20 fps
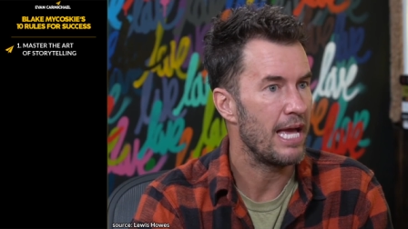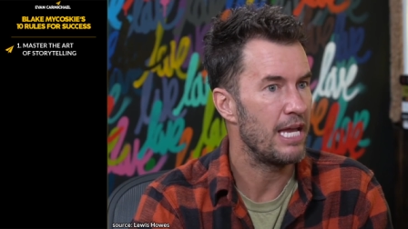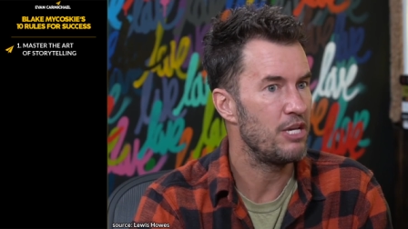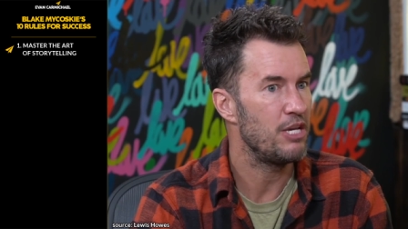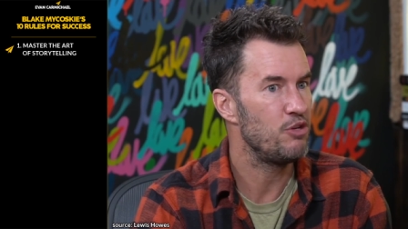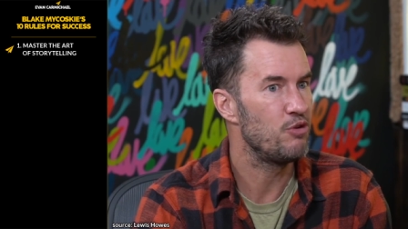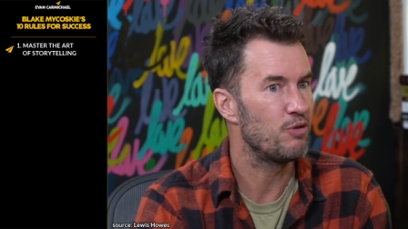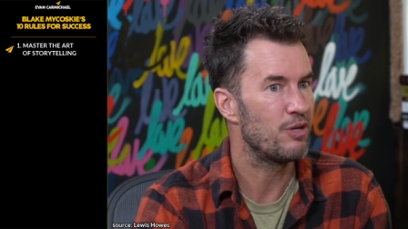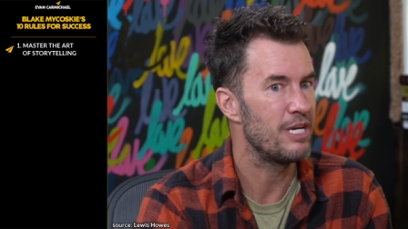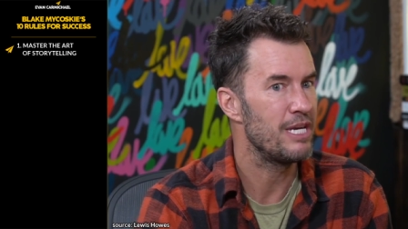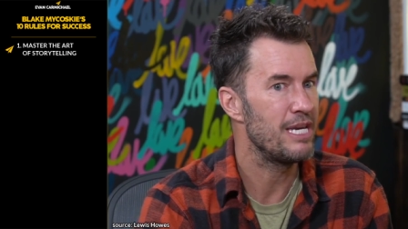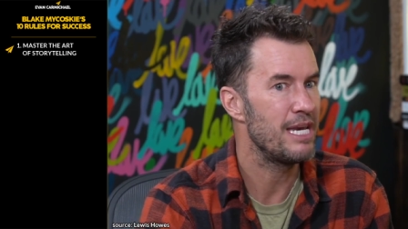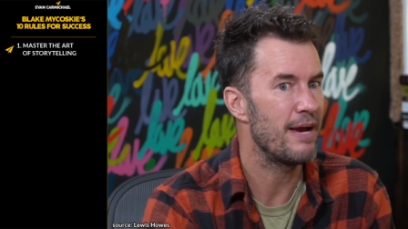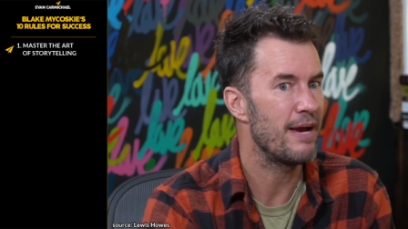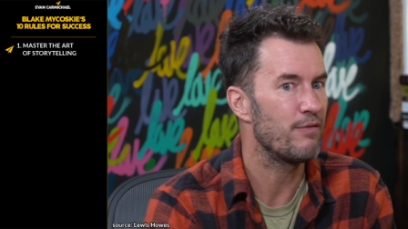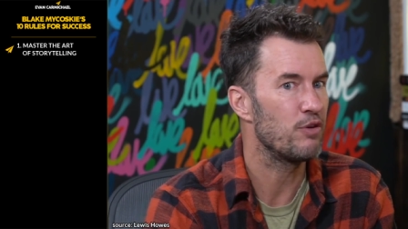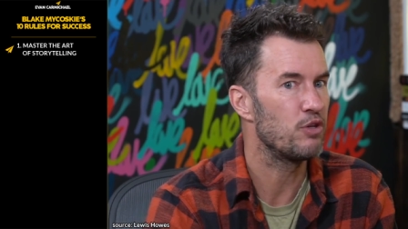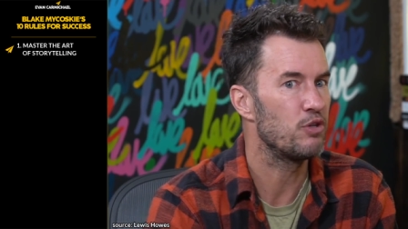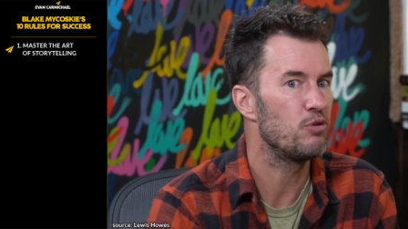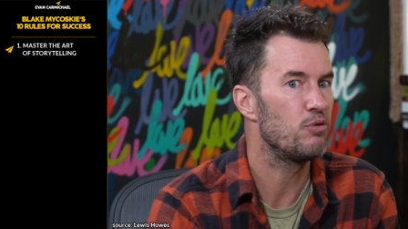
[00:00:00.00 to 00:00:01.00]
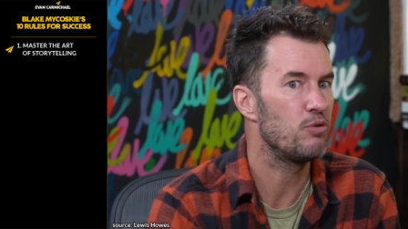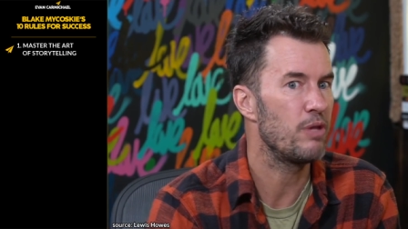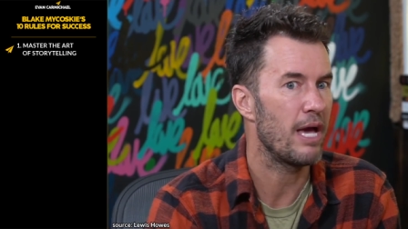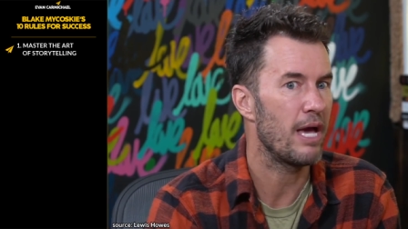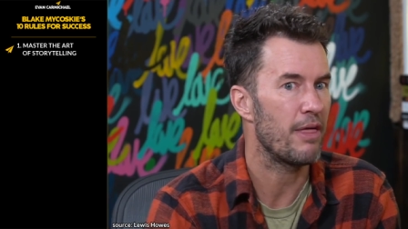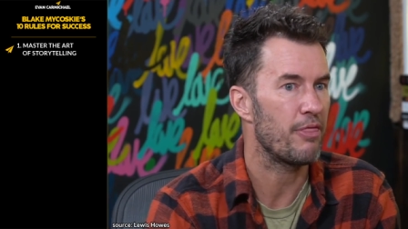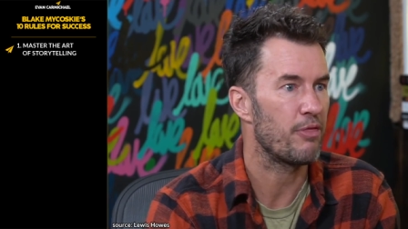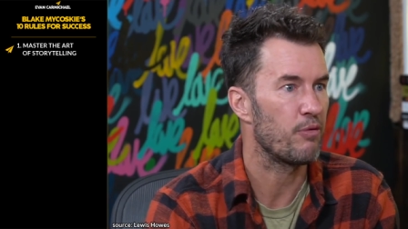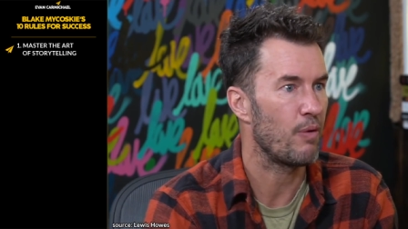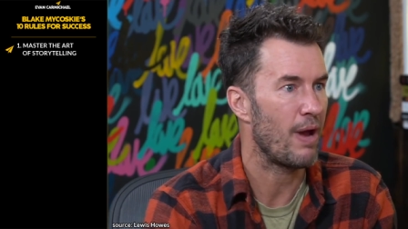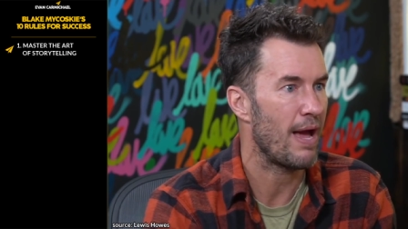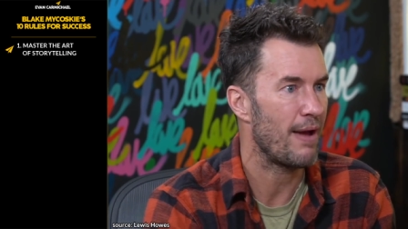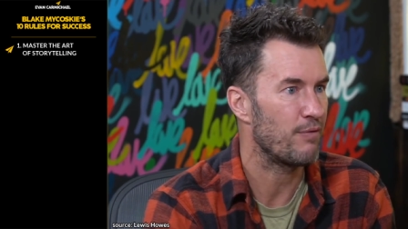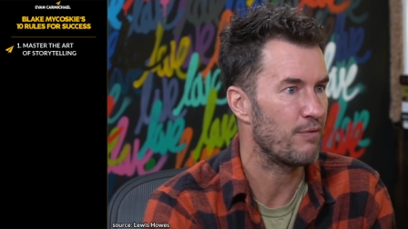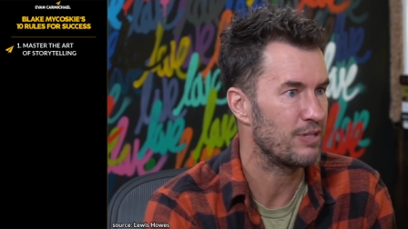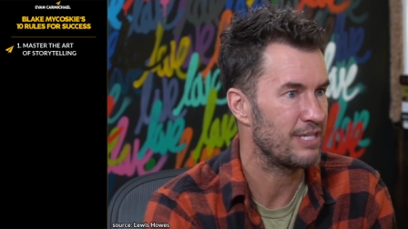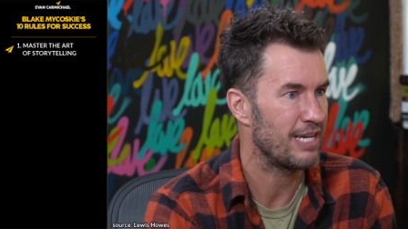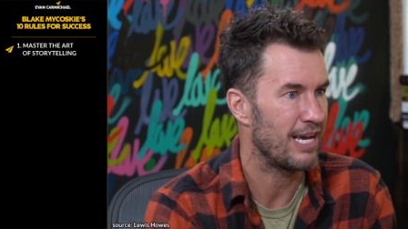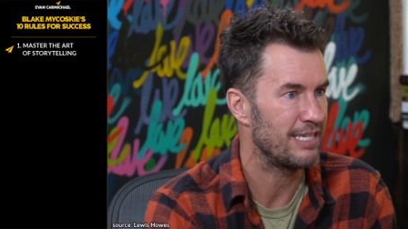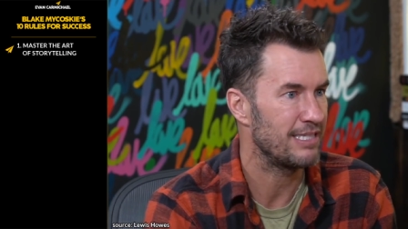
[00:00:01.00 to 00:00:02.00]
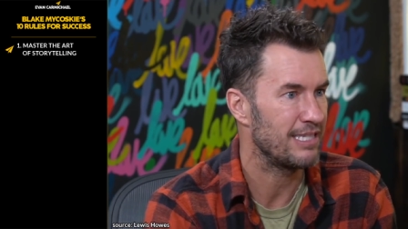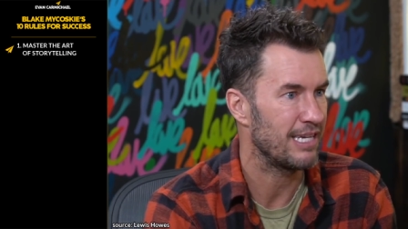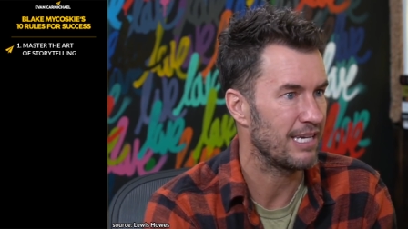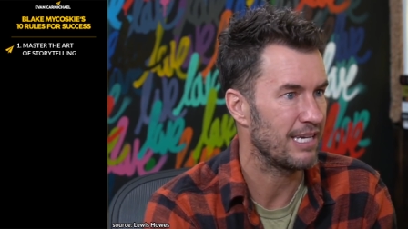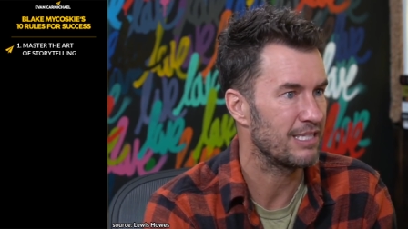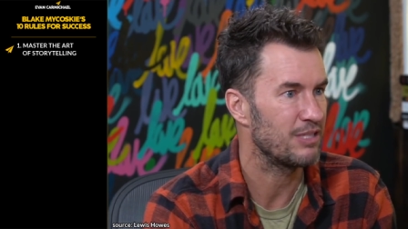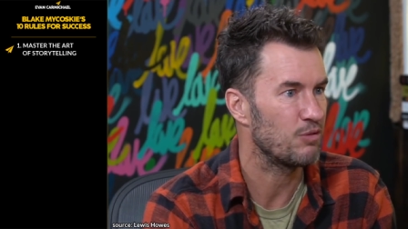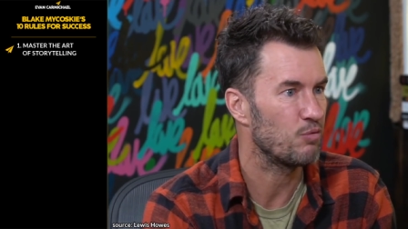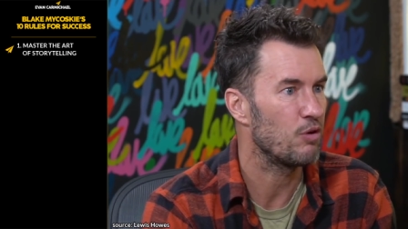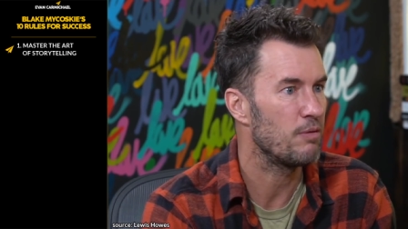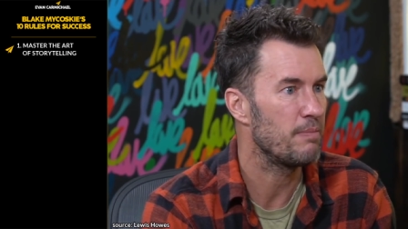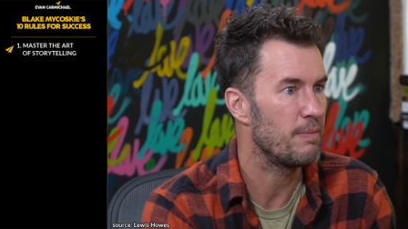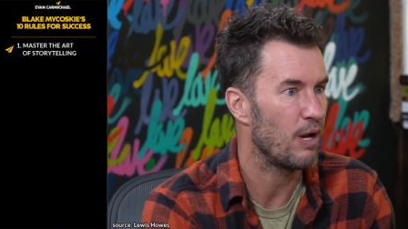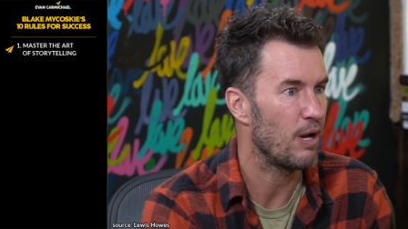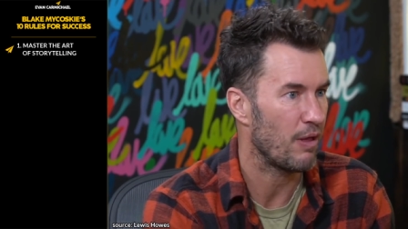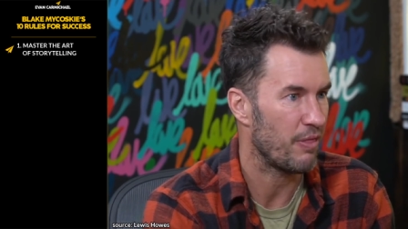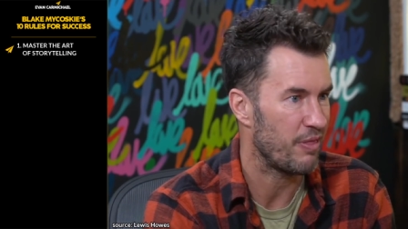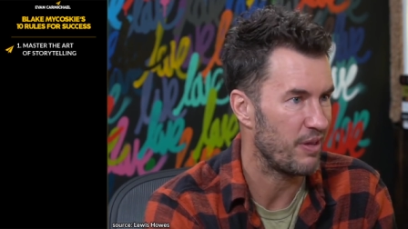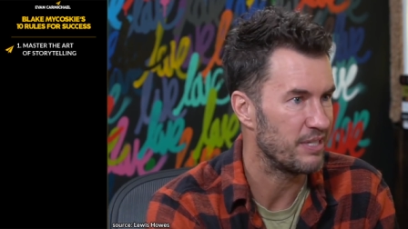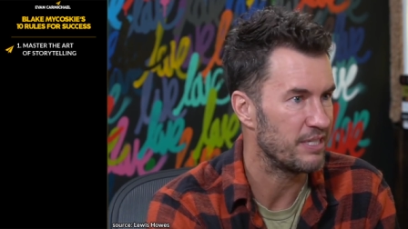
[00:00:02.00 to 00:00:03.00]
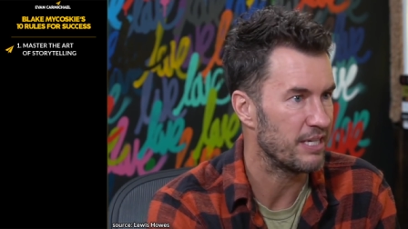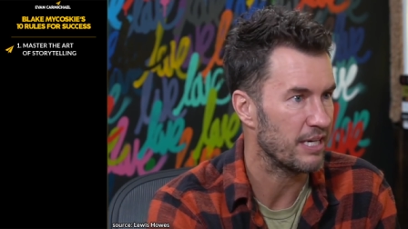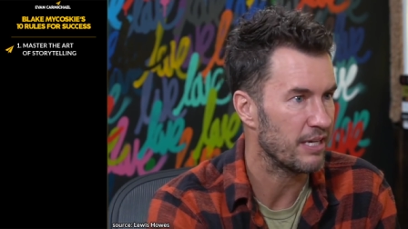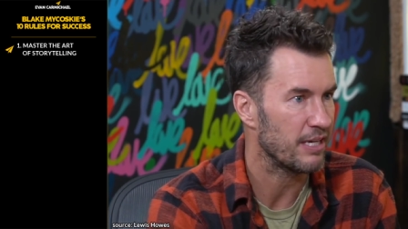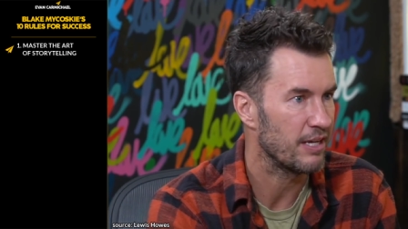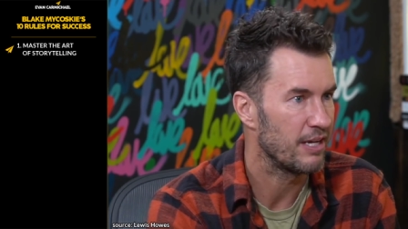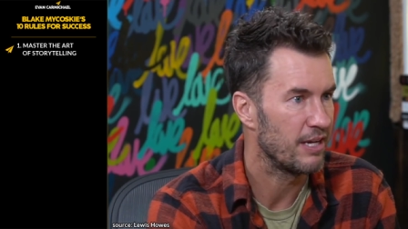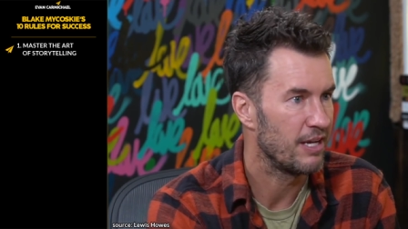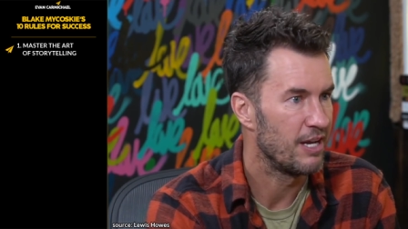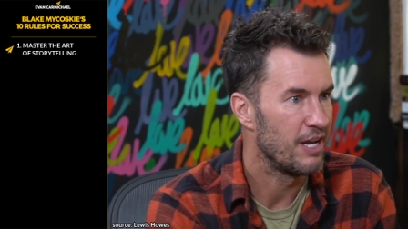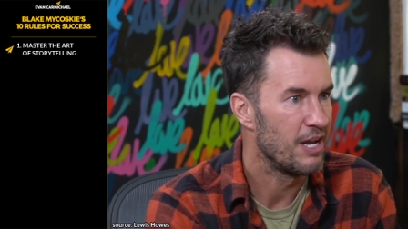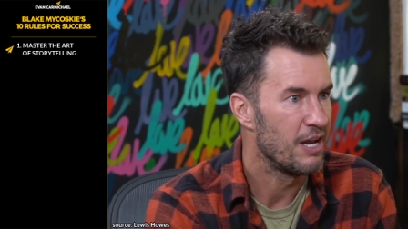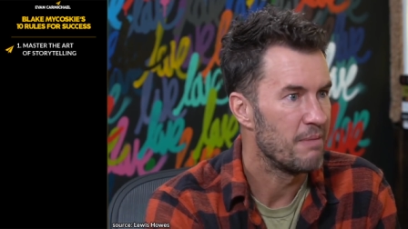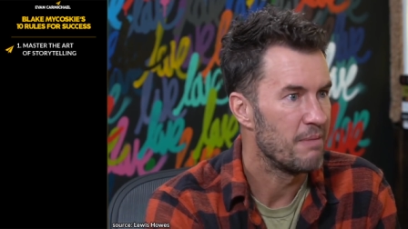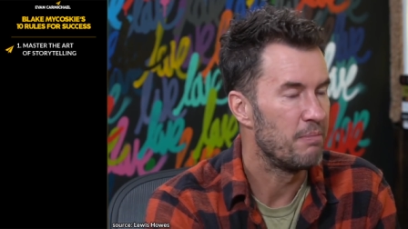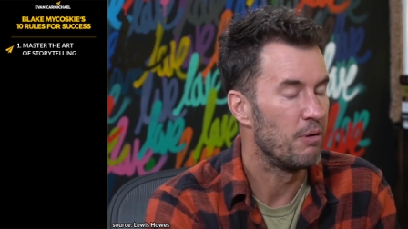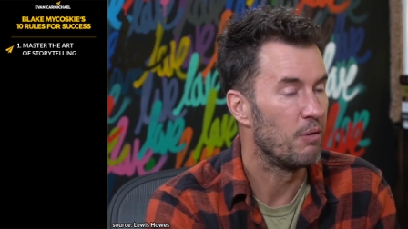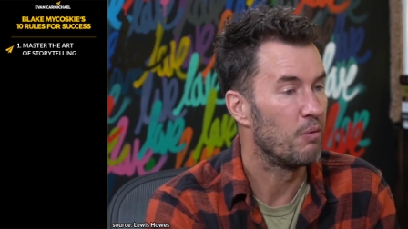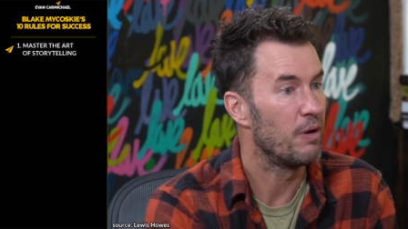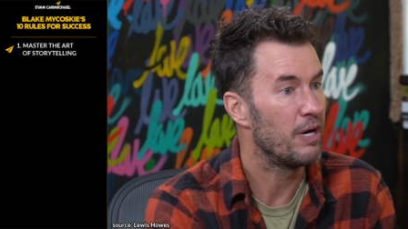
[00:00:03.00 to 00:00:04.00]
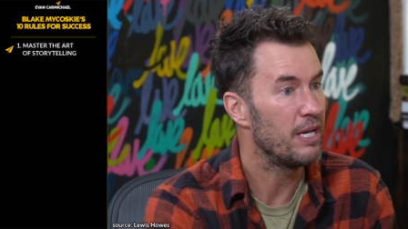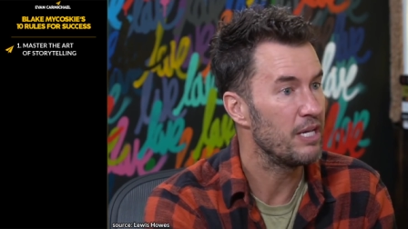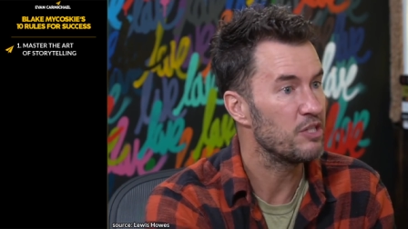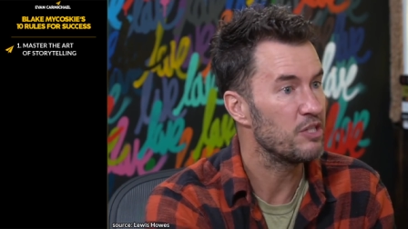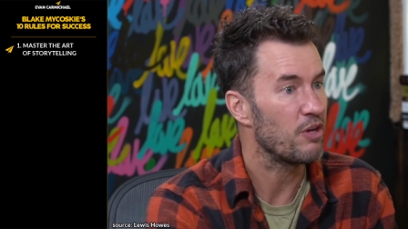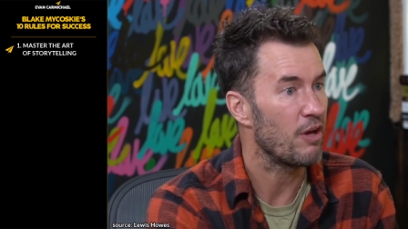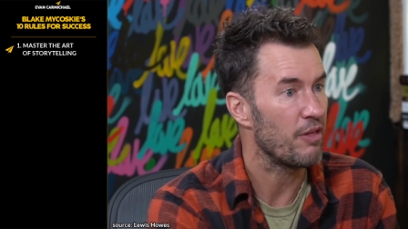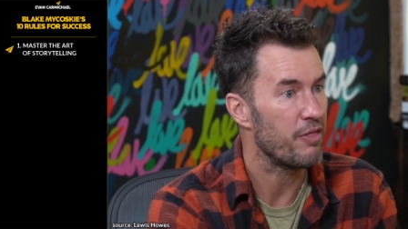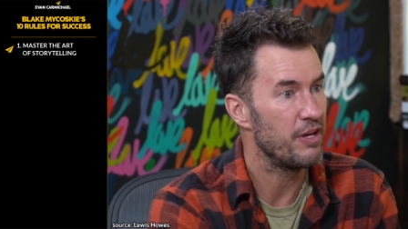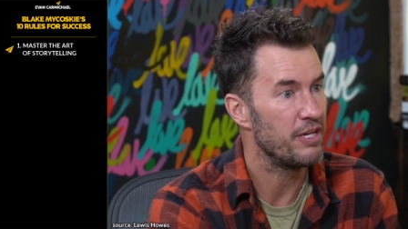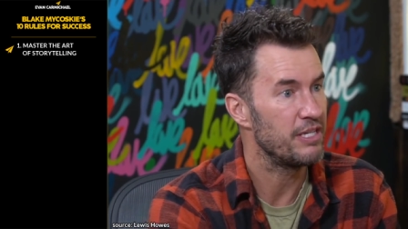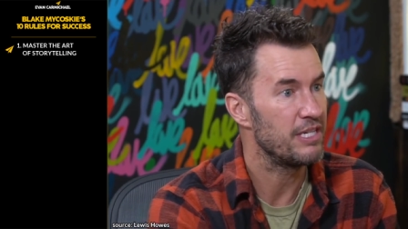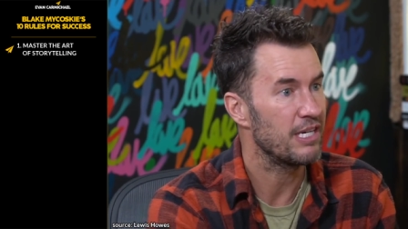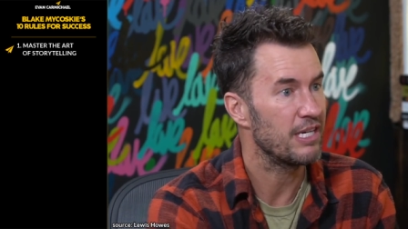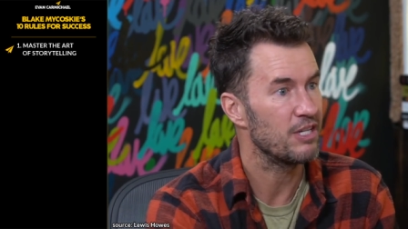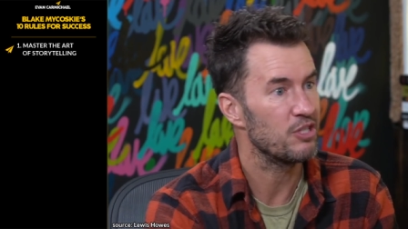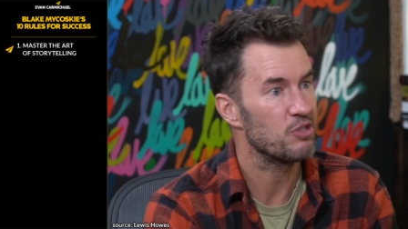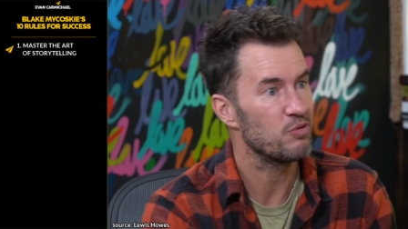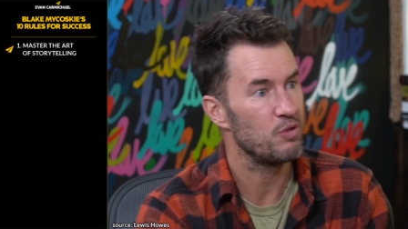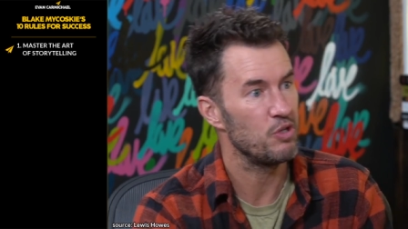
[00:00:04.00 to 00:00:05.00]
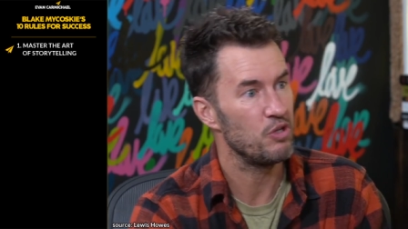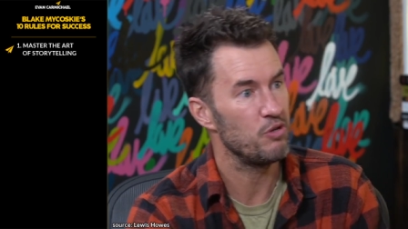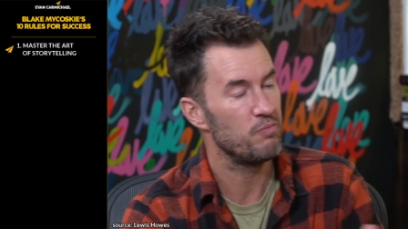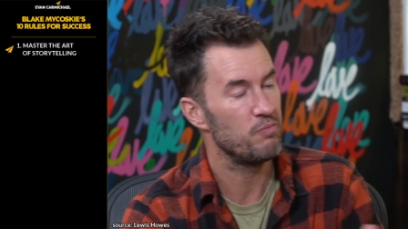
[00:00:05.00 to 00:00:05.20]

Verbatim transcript: and you could never do that through advertising because it wouldn't be authentic but what is authentic is when